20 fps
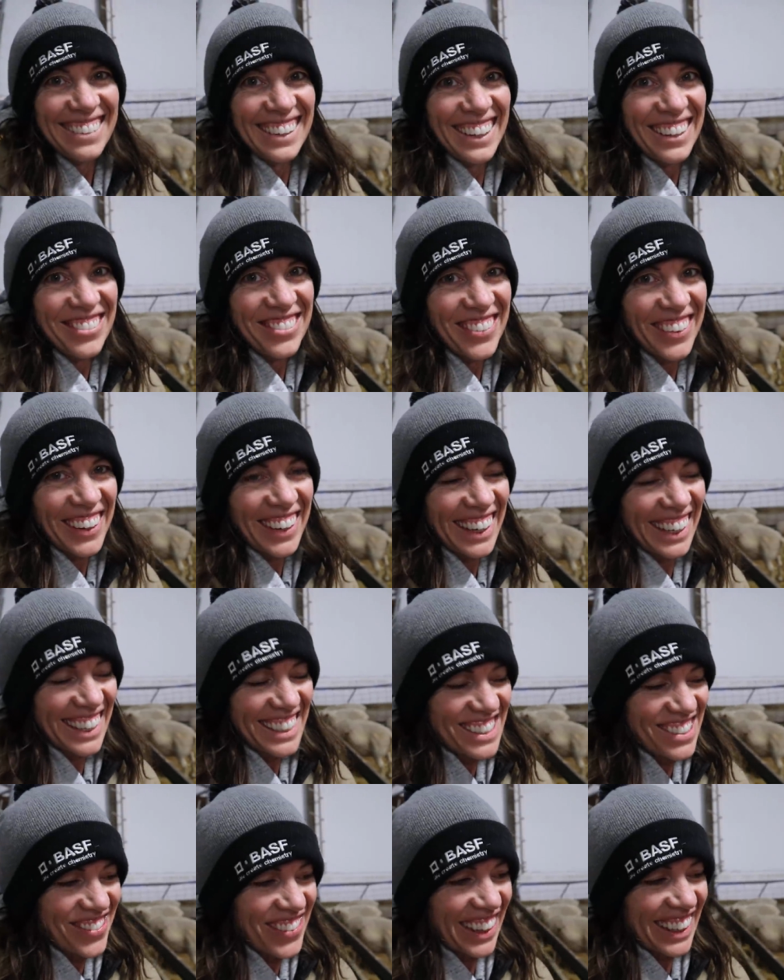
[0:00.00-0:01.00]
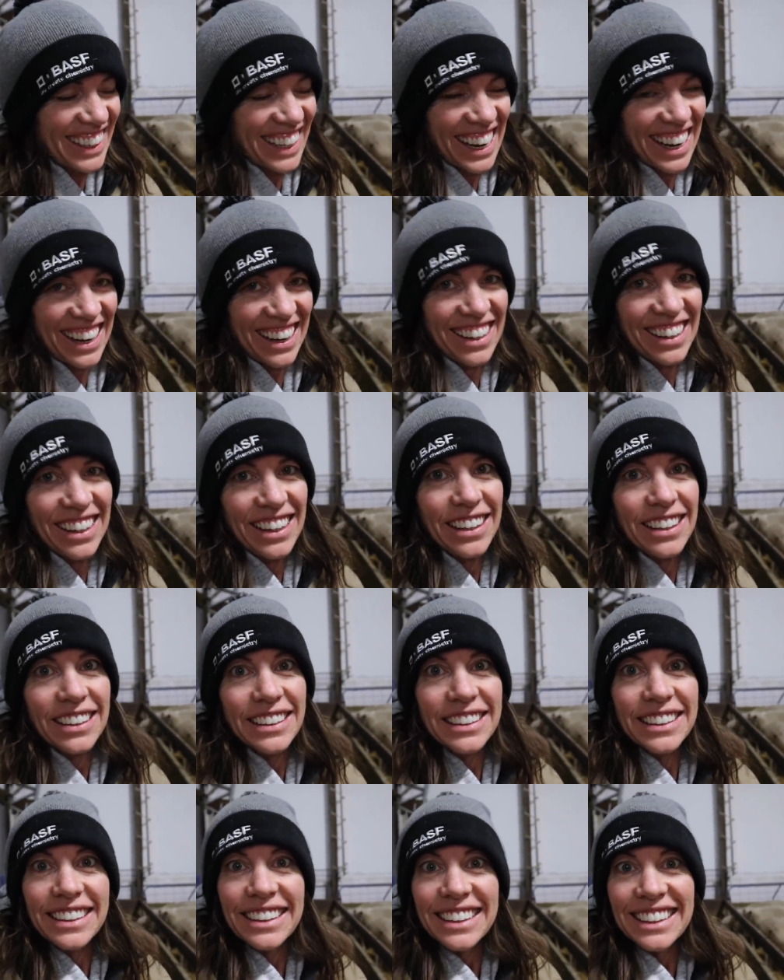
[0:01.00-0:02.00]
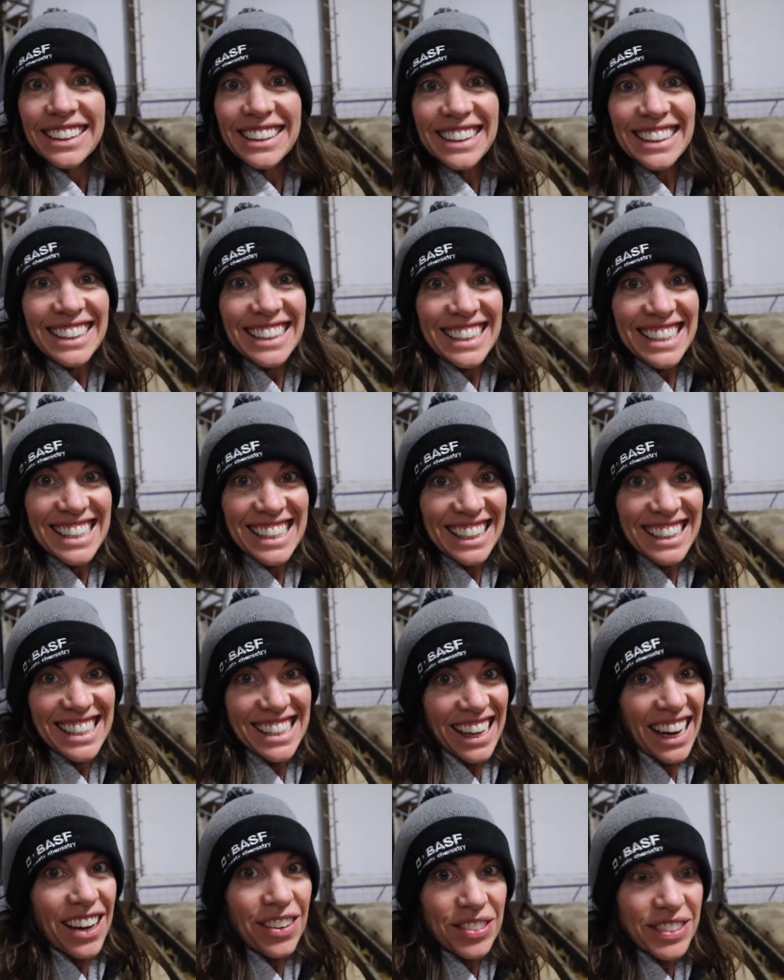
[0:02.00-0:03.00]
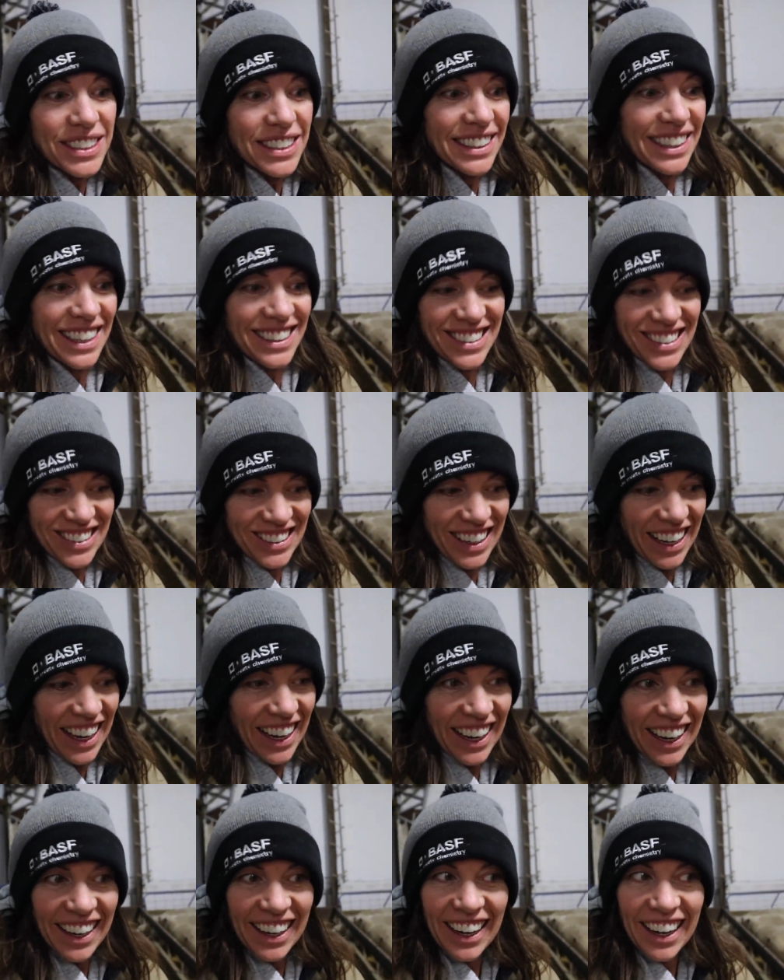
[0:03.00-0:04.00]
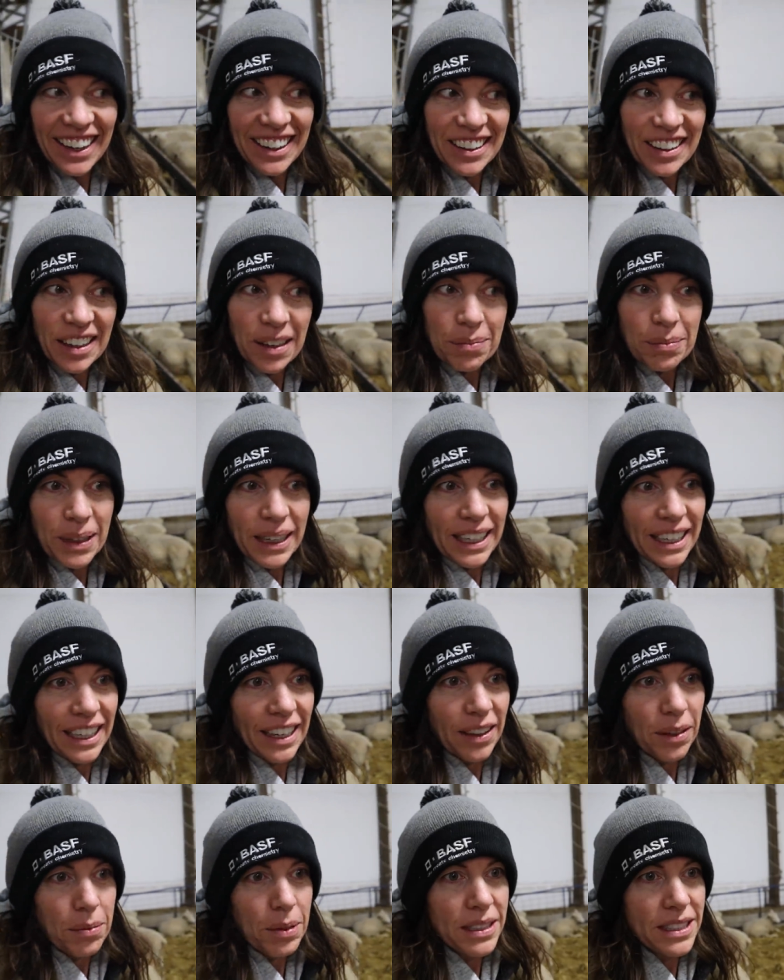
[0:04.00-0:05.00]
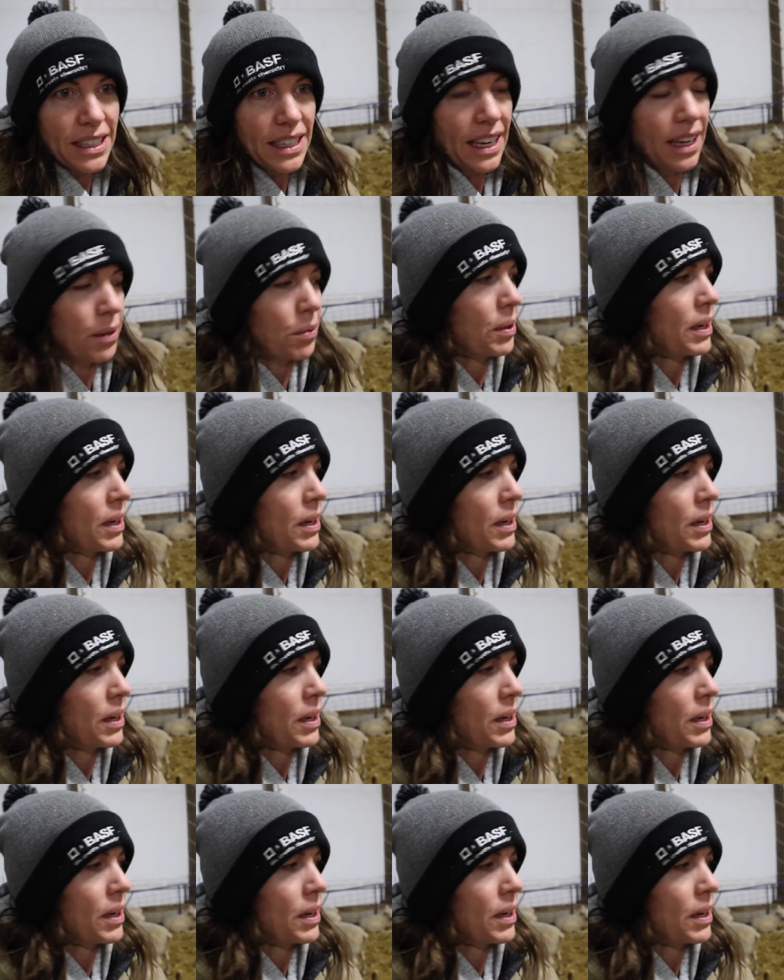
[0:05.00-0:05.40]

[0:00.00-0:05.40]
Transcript: Good morning, it's Monday. 6 left. Yesterday ended up being another busy day.